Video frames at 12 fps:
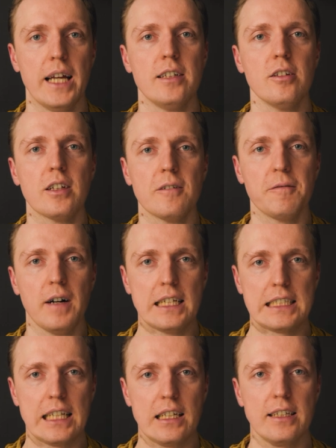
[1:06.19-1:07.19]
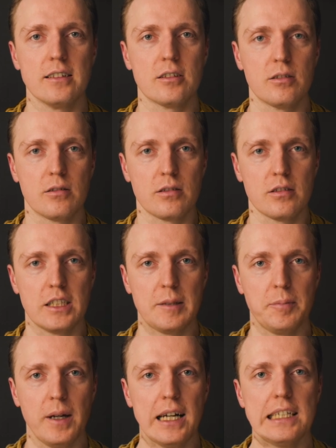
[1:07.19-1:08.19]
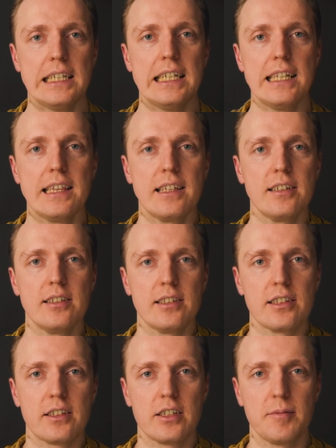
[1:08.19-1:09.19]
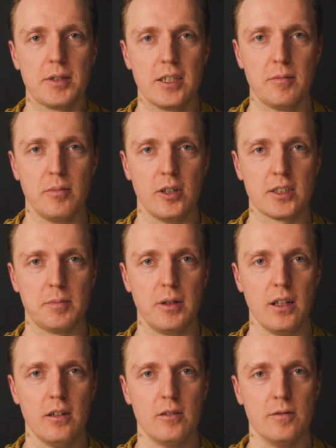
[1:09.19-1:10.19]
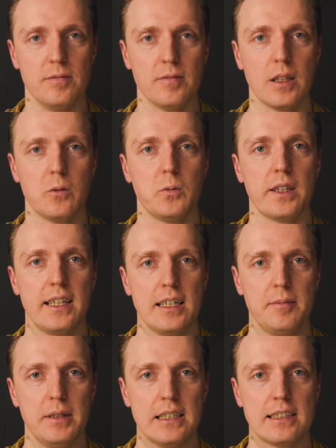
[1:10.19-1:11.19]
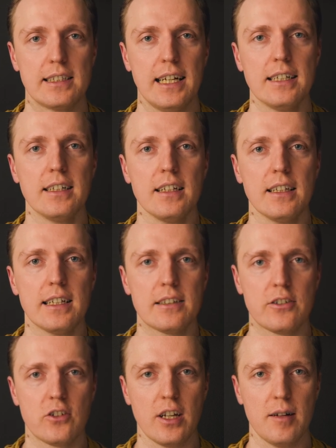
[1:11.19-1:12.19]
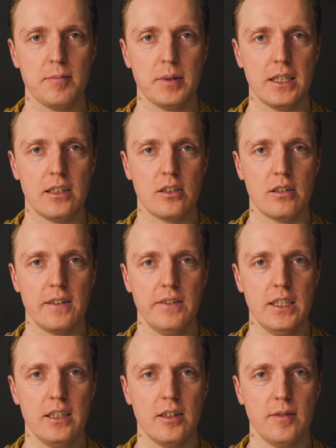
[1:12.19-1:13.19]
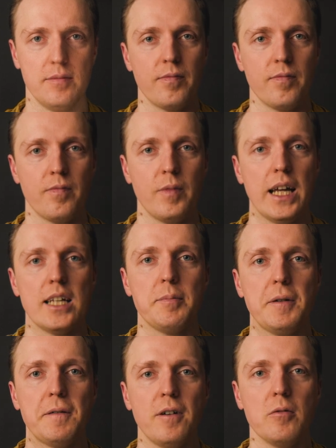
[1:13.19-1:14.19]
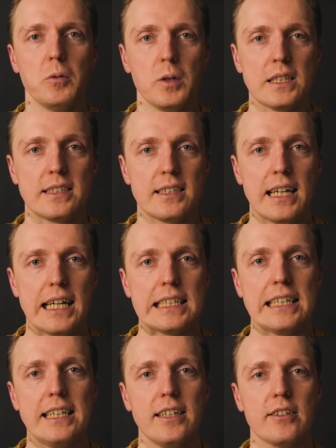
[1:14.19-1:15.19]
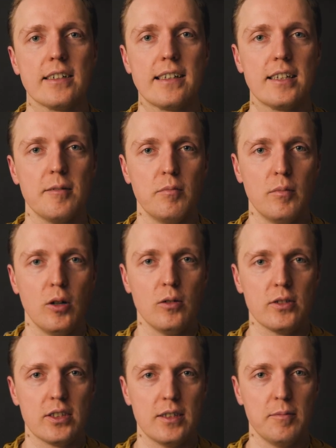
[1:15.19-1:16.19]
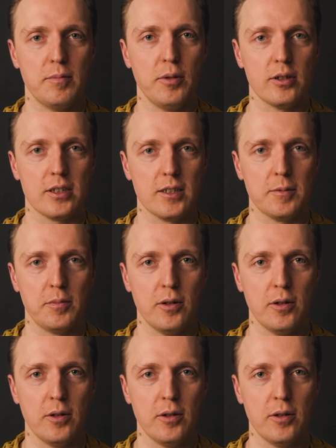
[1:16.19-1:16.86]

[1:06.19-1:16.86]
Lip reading: And you can find the link to Crude API in the description box below. With that being said, let's jump into the video. And before we will start, here is the most important